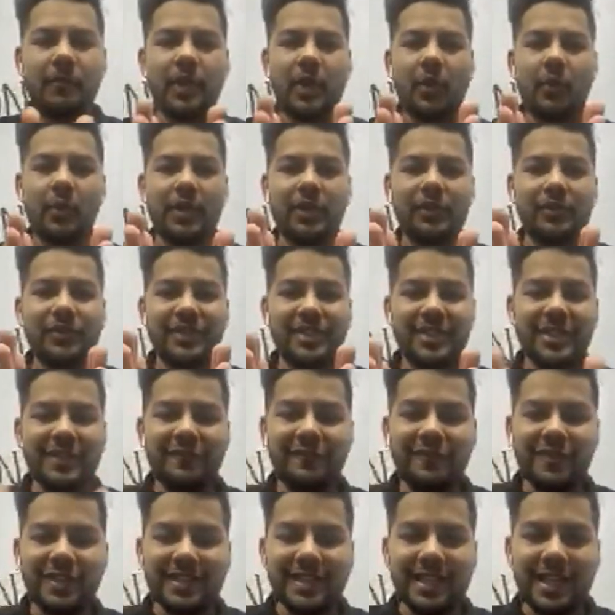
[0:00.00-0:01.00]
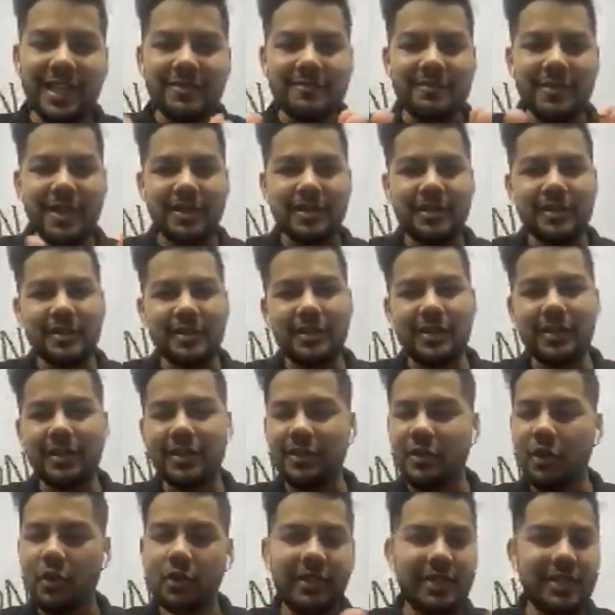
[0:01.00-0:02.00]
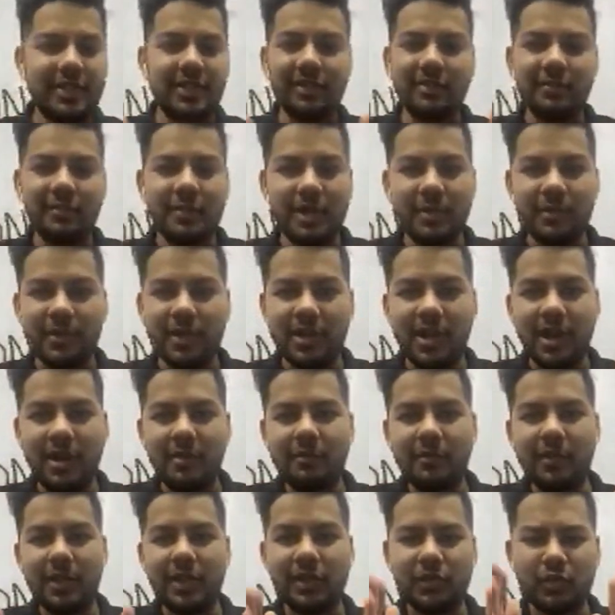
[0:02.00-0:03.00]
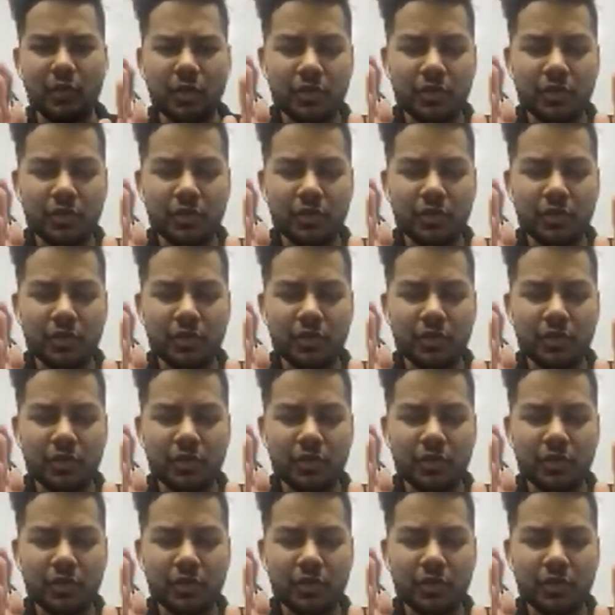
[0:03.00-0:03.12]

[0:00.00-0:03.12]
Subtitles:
Now, when you see Visa and Mastercard and all these other payment companies,